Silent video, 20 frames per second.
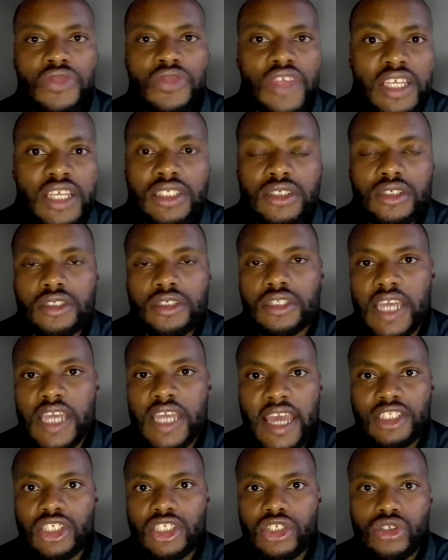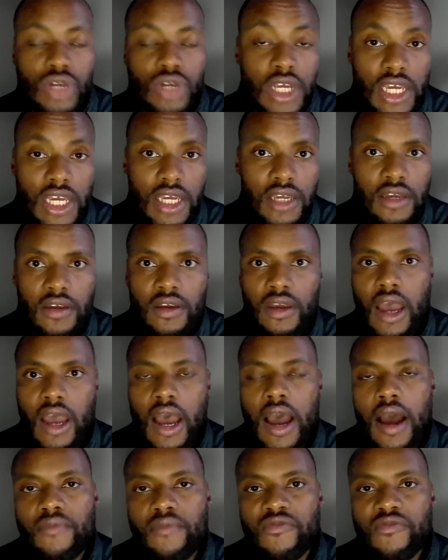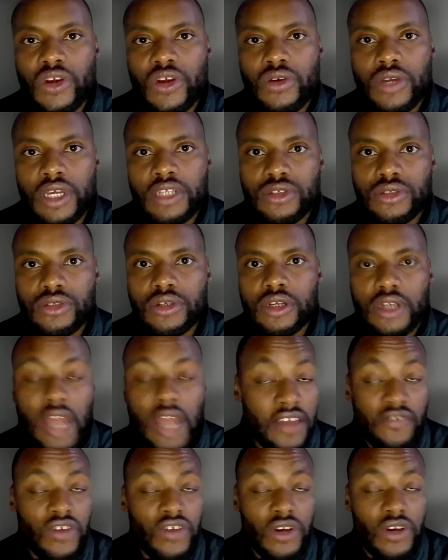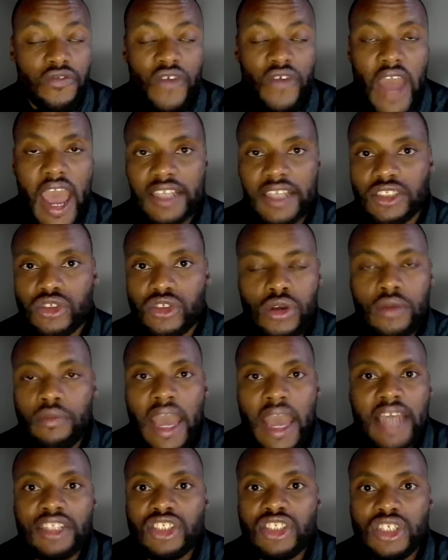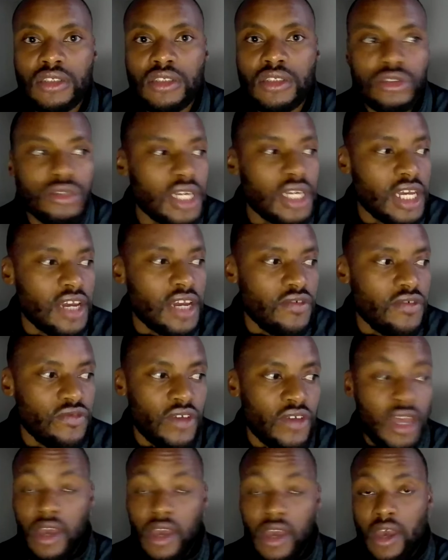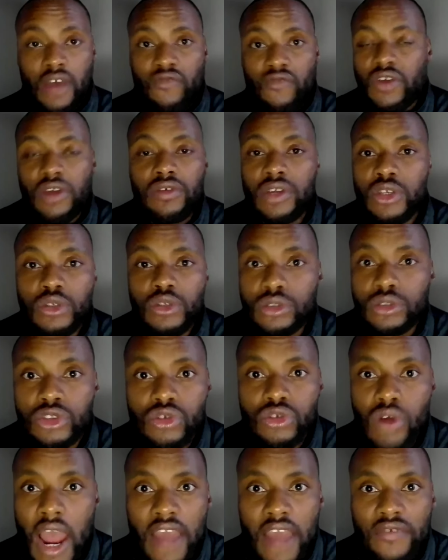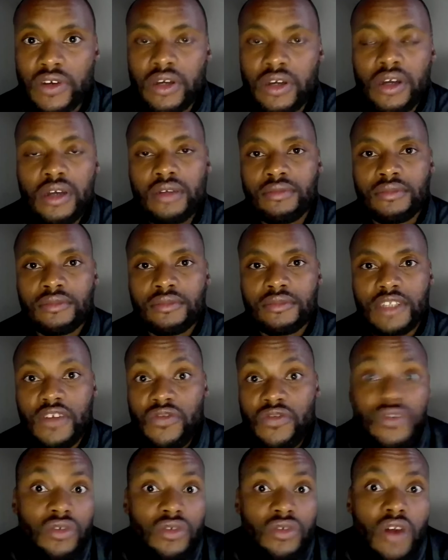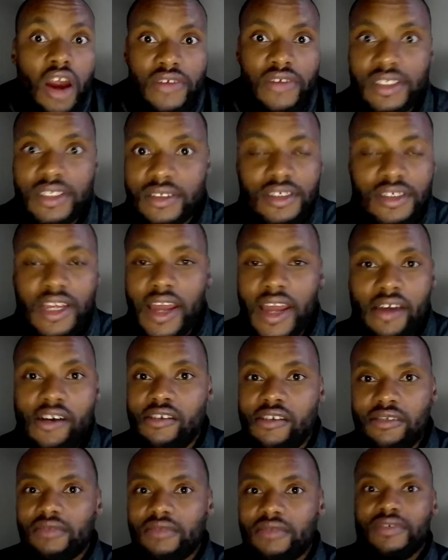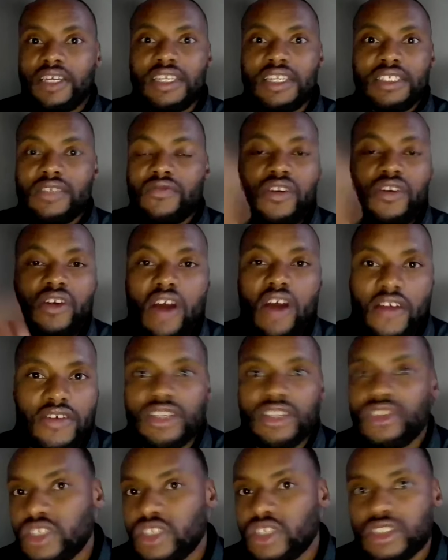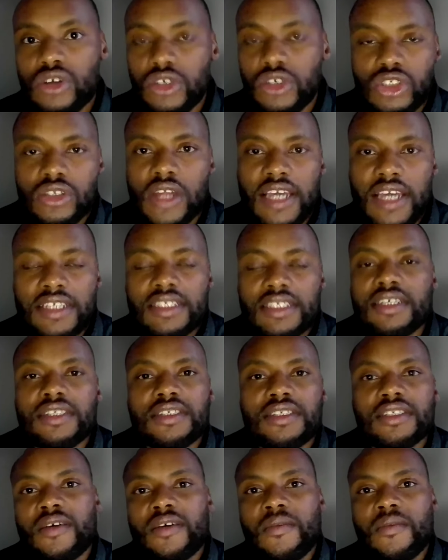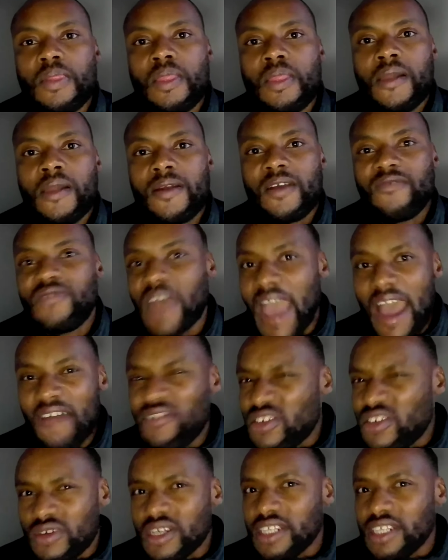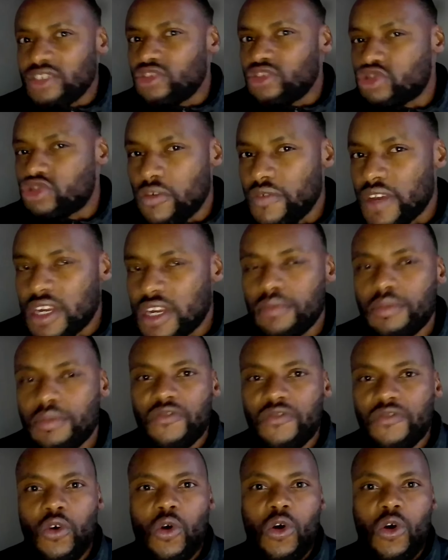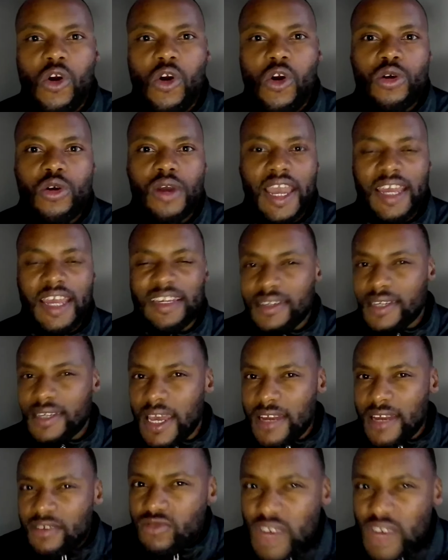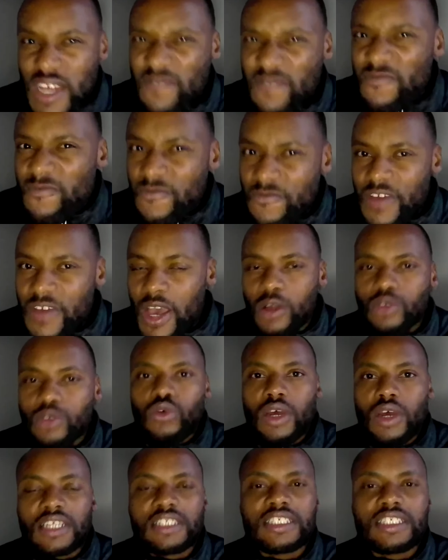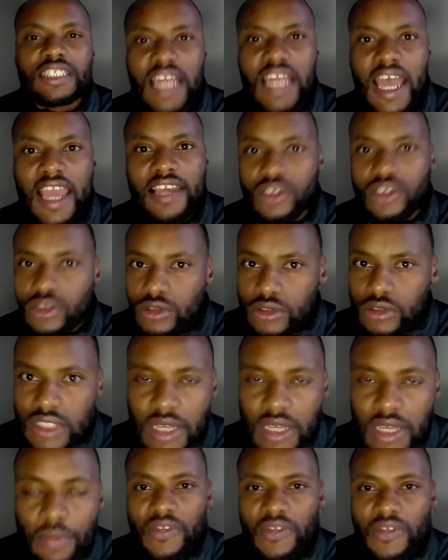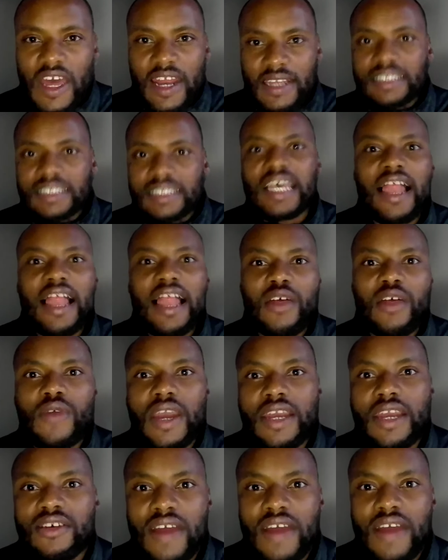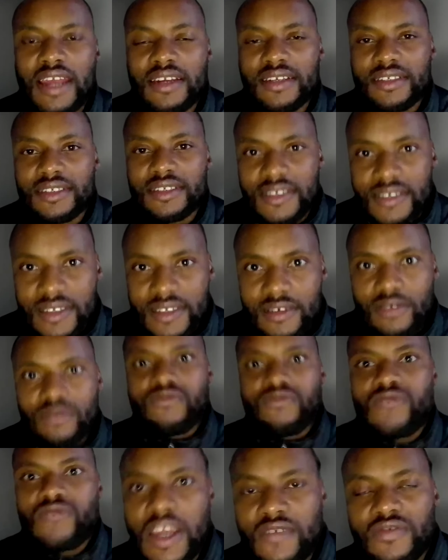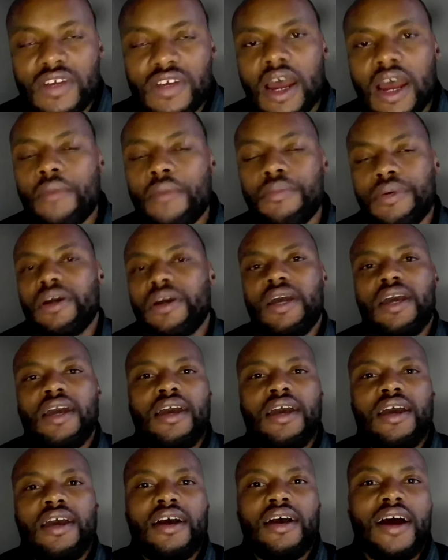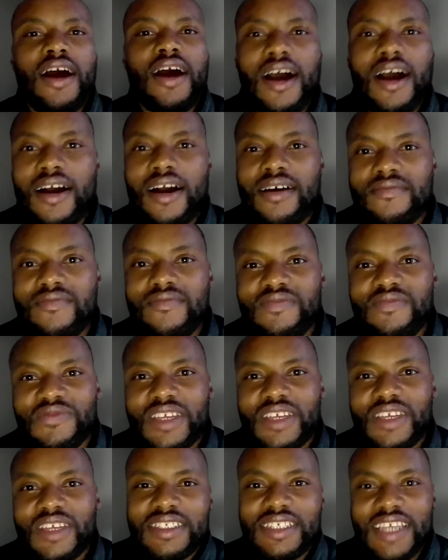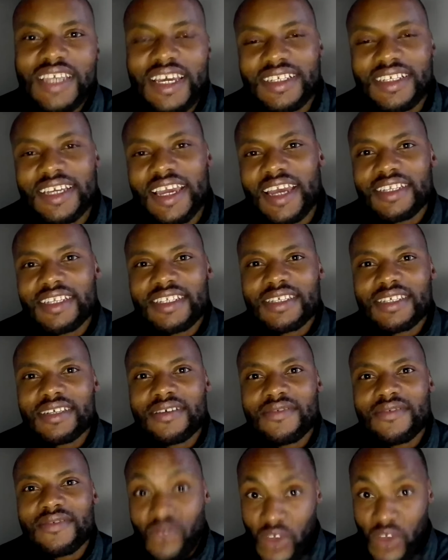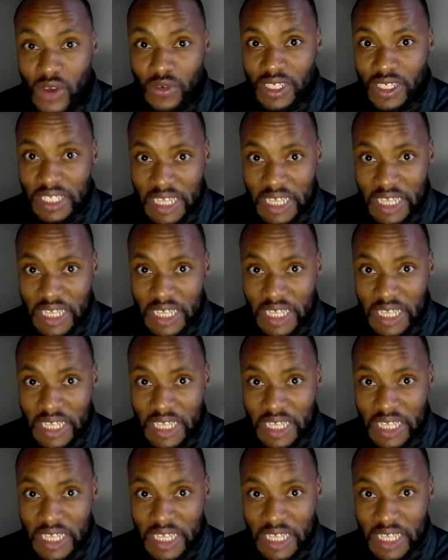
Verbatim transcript: things could get tricky um, very like very fast. So imagine you give a very new driver a Ferrari to say like, oh, here's a Ferrari, you just got your license. If they haven't really driven it before and and really felt what it's like to step on that accelerator and you know rave it up, um, things can get very